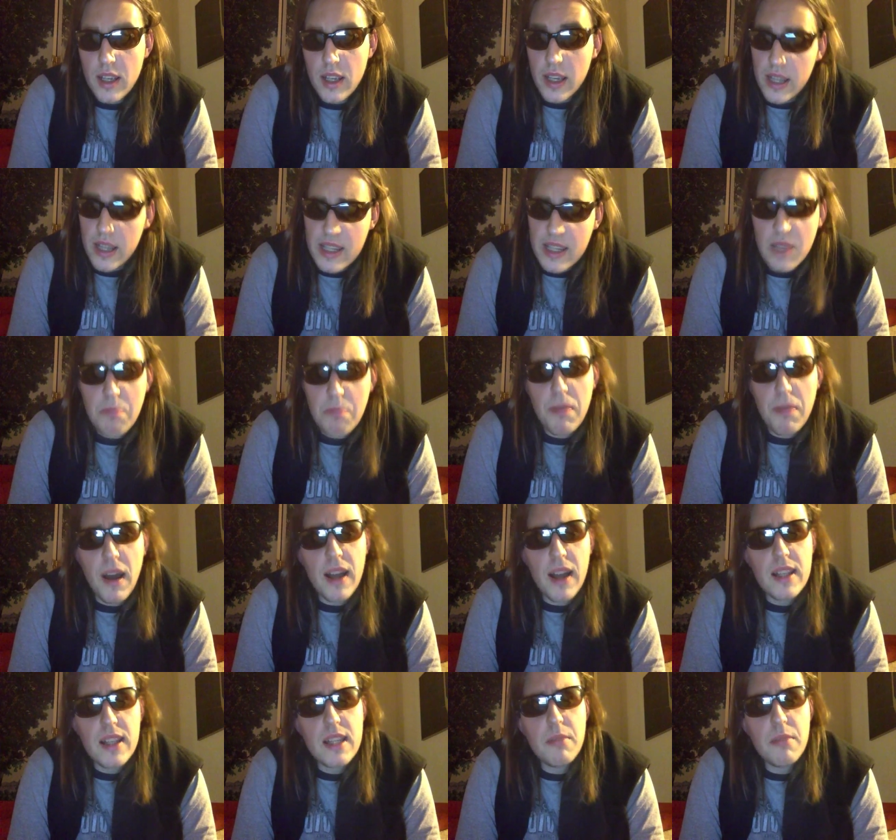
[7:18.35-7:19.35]
Is it
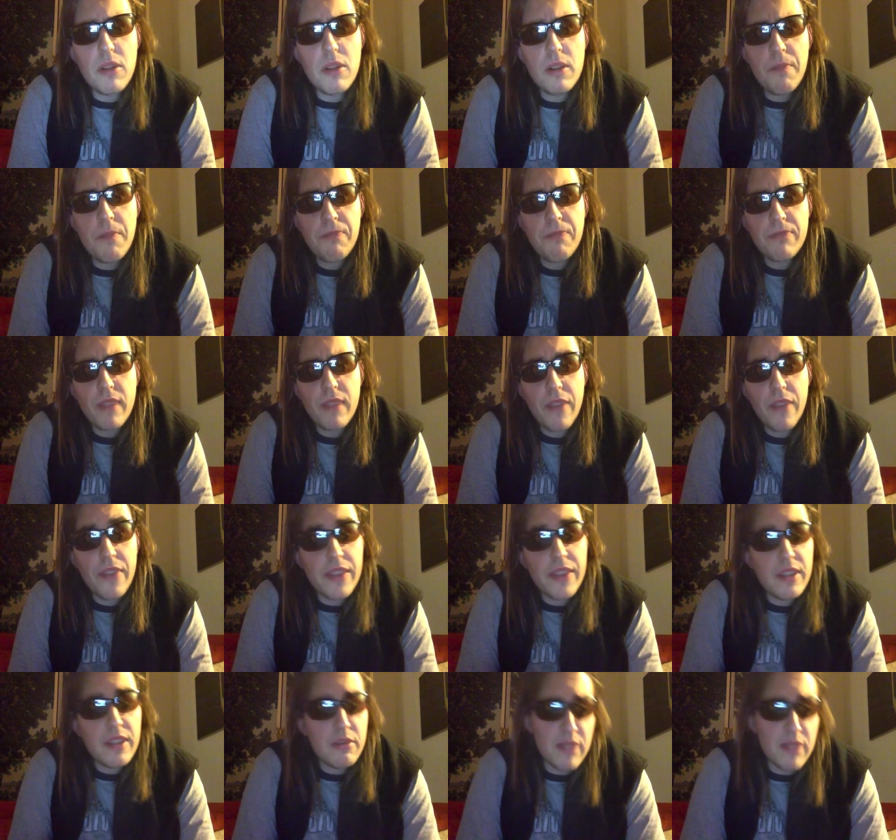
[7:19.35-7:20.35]
possible that
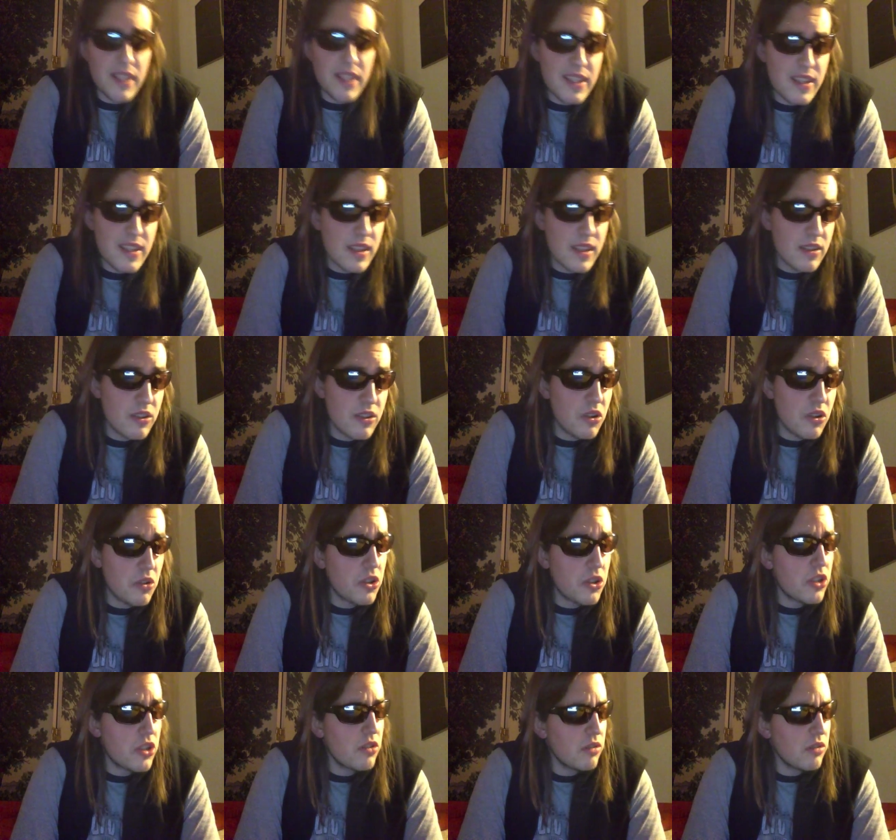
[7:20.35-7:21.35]
the reason
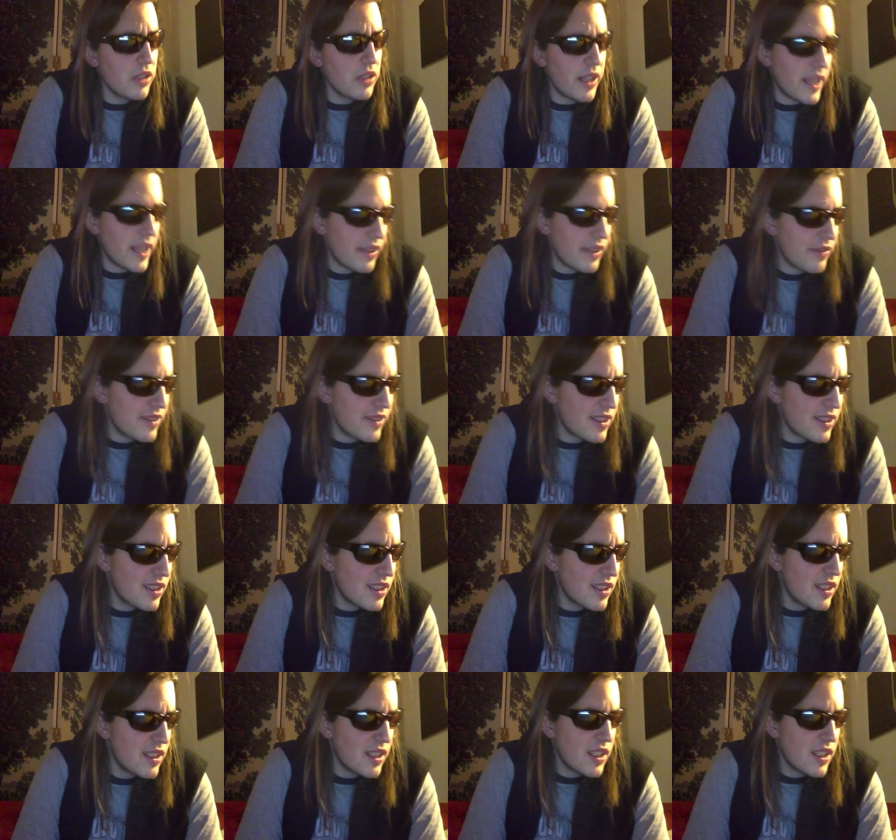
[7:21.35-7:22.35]
Jochirous left
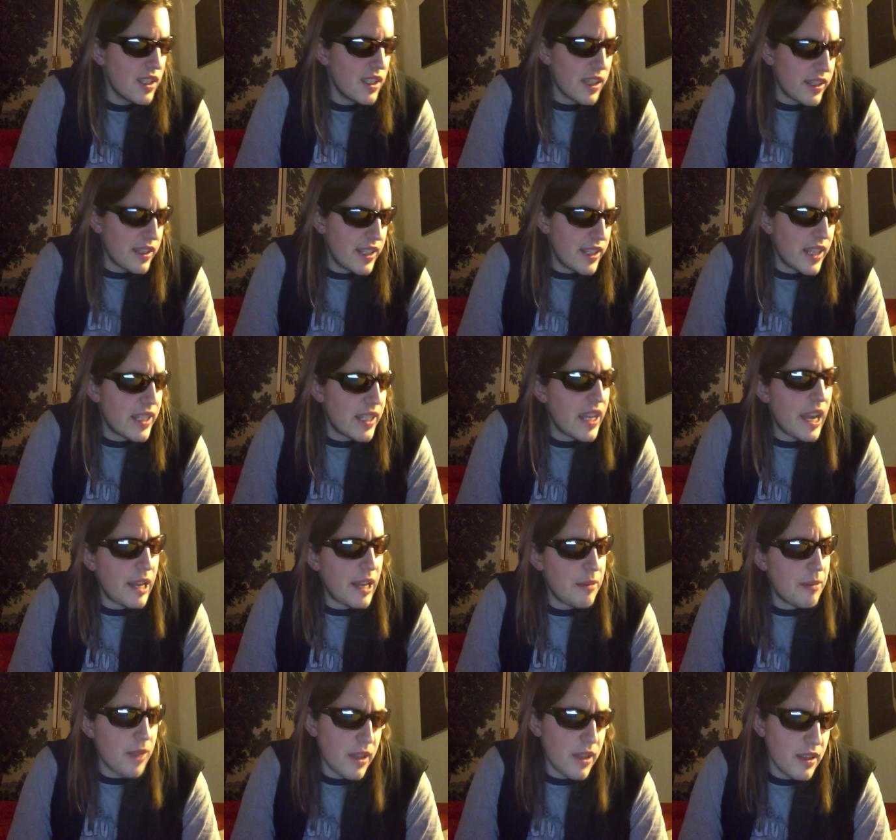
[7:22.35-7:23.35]
the
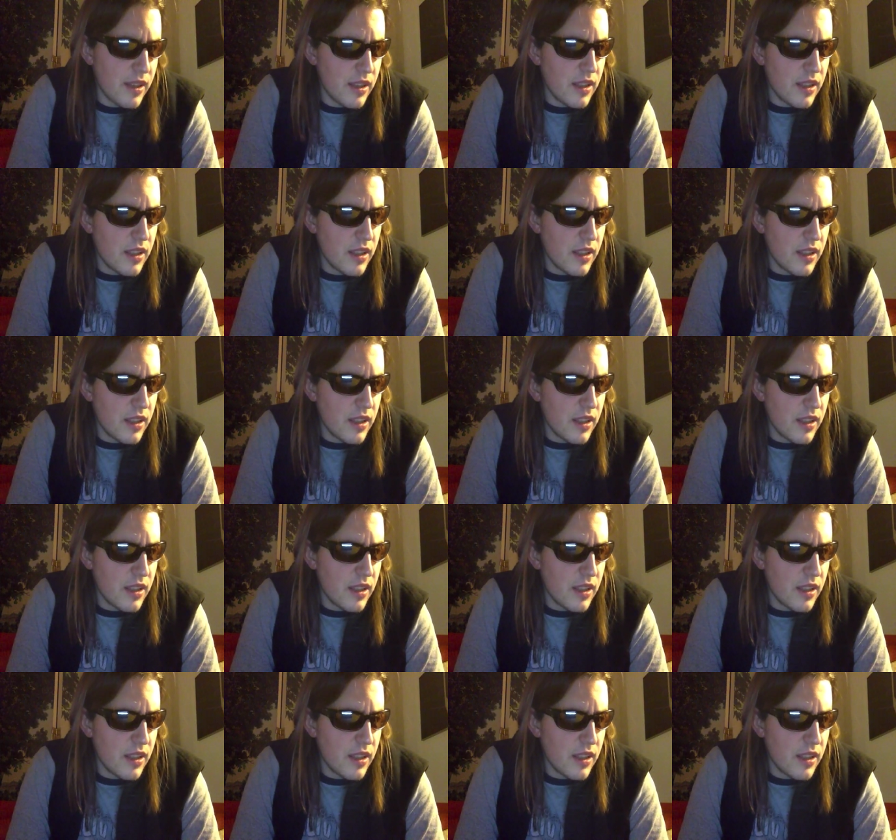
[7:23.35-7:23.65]
academy